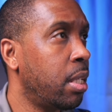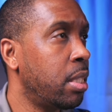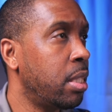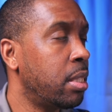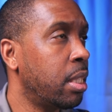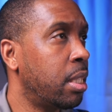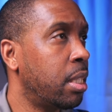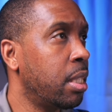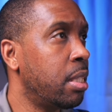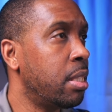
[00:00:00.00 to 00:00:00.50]

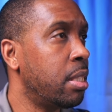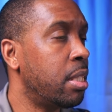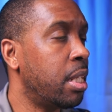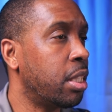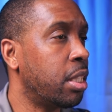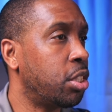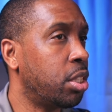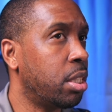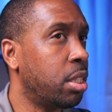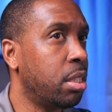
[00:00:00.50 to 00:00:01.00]
he's a
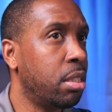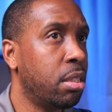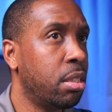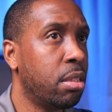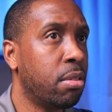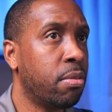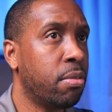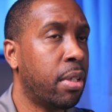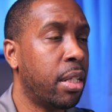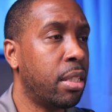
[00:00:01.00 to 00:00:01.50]
condition,
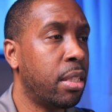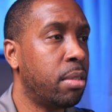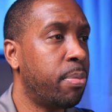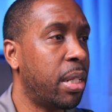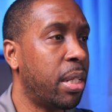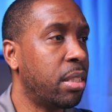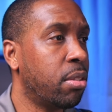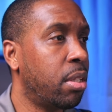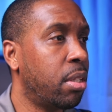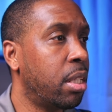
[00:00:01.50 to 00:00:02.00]
right? He's
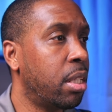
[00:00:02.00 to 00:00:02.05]
based